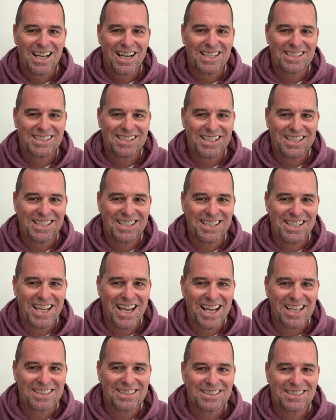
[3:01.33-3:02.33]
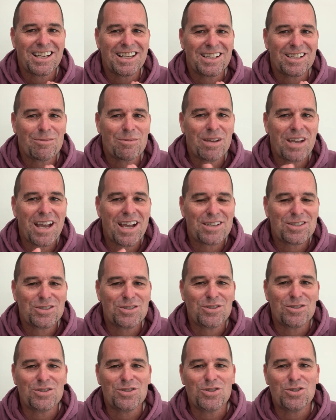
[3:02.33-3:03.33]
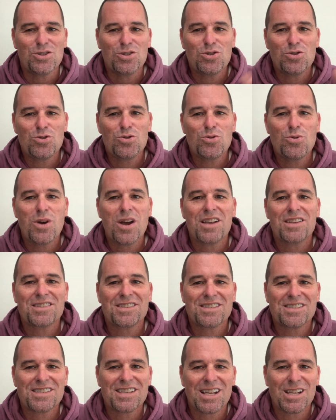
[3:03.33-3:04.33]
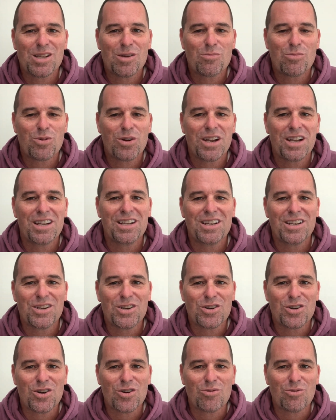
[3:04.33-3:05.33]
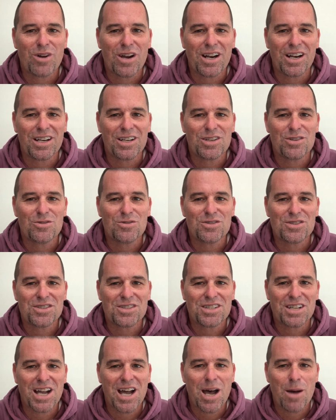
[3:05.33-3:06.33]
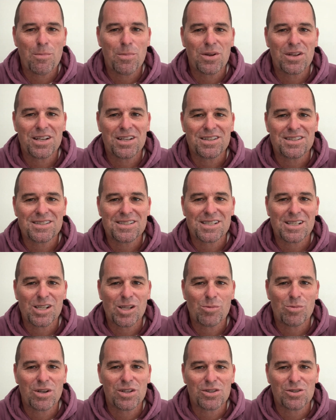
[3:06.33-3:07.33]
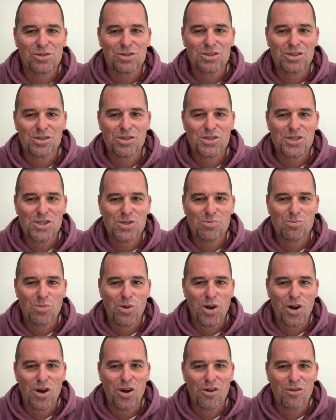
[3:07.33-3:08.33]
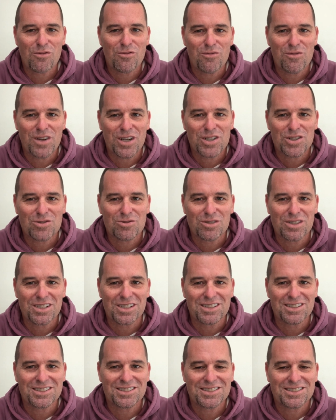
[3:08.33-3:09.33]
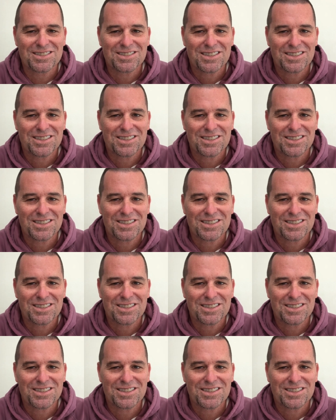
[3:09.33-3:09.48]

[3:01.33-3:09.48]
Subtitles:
I said yes. Let me ask you, do you celebrate your writing? Do you stop and celebrate those little small victories?